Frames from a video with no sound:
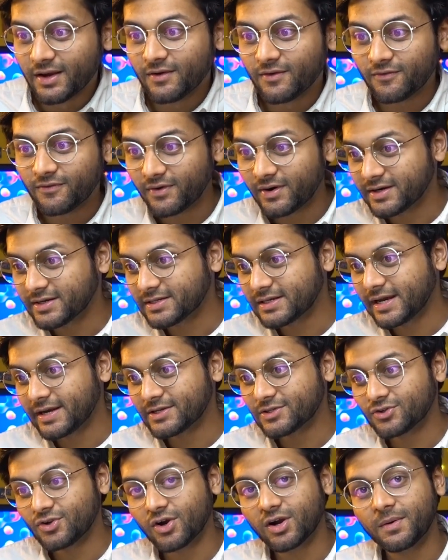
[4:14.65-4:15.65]
First,
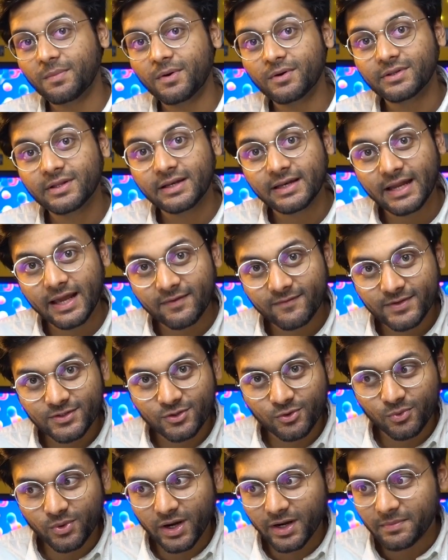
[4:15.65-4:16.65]
let's talk about the language
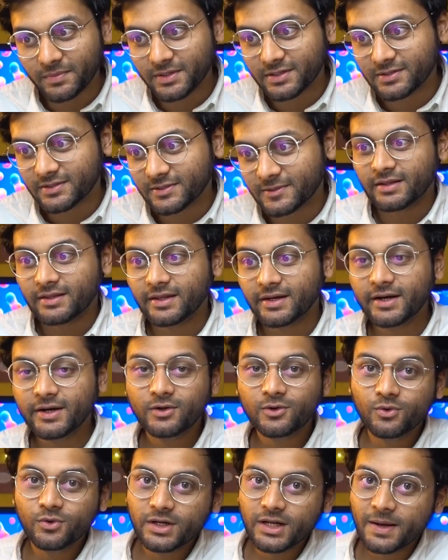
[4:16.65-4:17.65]
requirements. There are
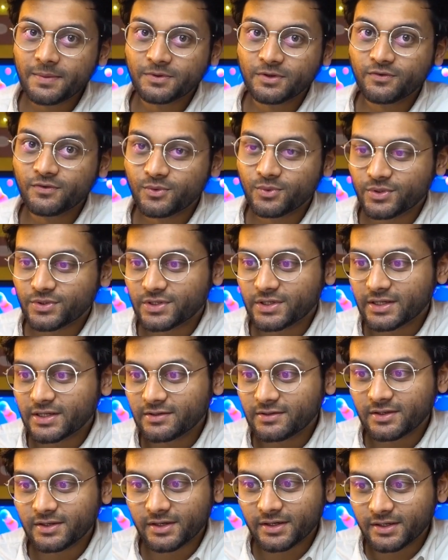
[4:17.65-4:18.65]
two types of
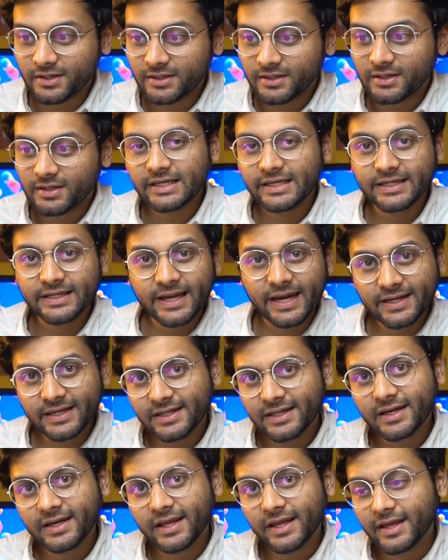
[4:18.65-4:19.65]
universities here. In
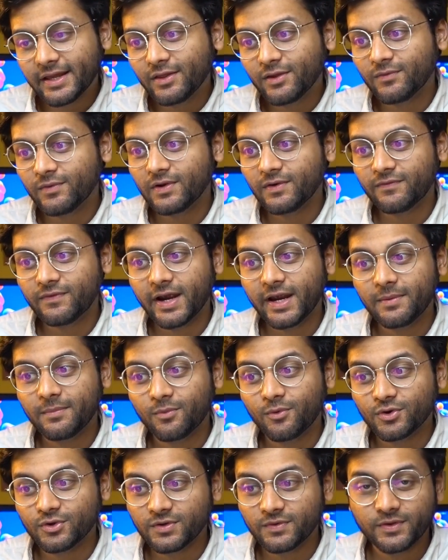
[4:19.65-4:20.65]
category A, you will find
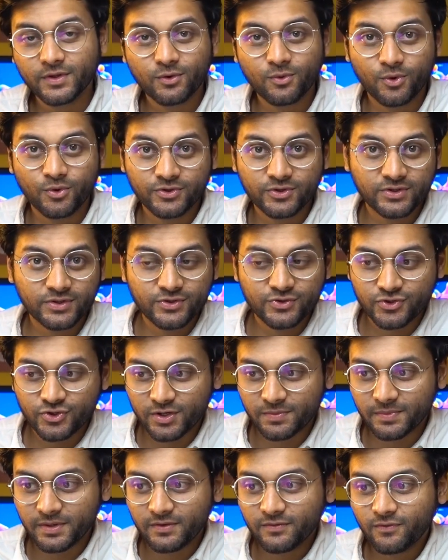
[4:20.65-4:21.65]
most of the courses in
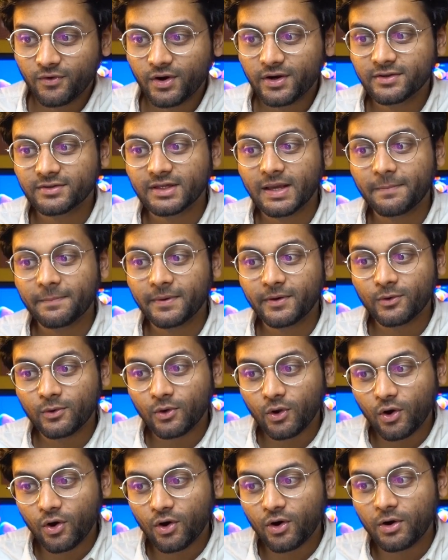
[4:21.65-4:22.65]
German. For example,
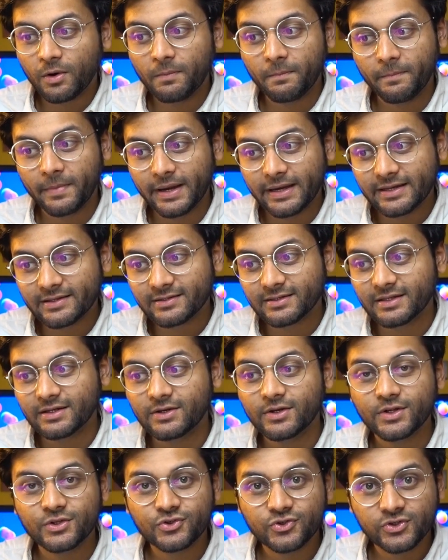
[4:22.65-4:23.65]
law,
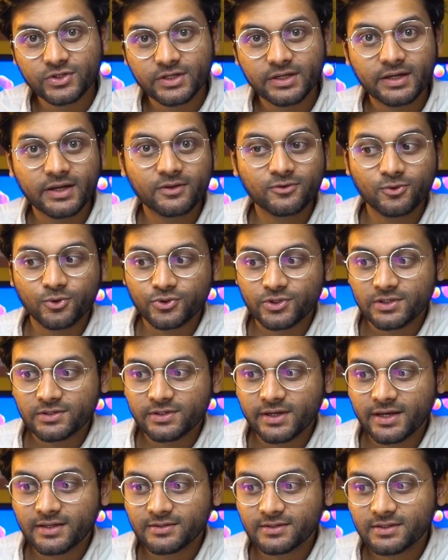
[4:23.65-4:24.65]
medicine, engineering, and social
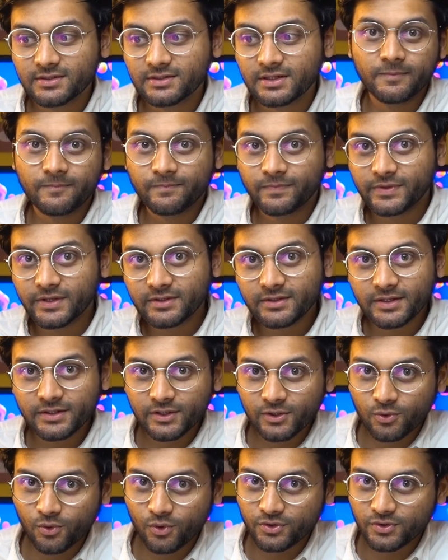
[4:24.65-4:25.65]
sciences. These are
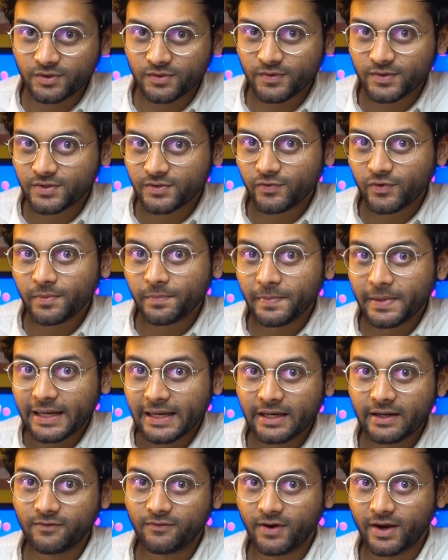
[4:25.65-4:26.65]
the courses which you will
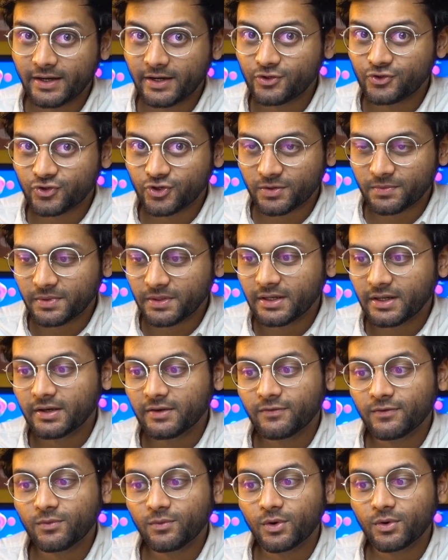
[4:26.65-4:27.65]
mainly find in German, and
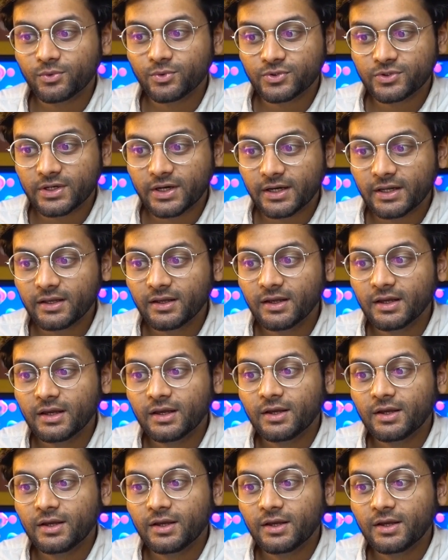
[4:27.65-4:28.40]
if you want to study,